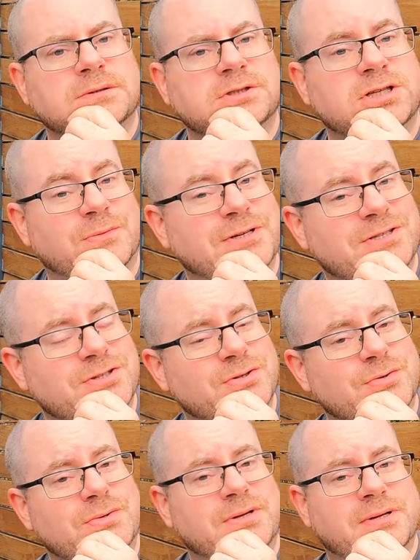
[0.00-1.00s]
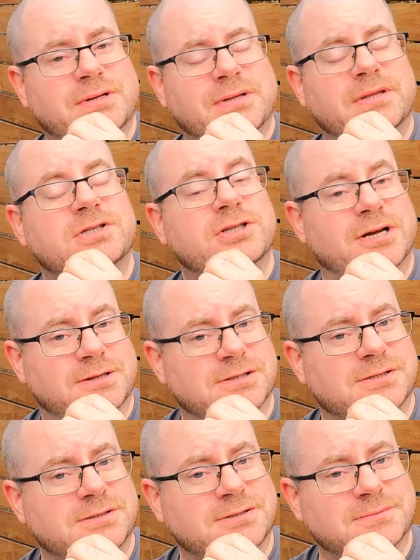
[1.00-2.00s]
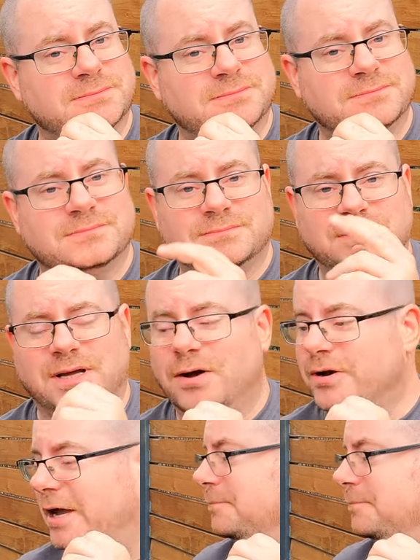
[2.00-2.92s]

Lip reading: shall we do the checklist? Okay,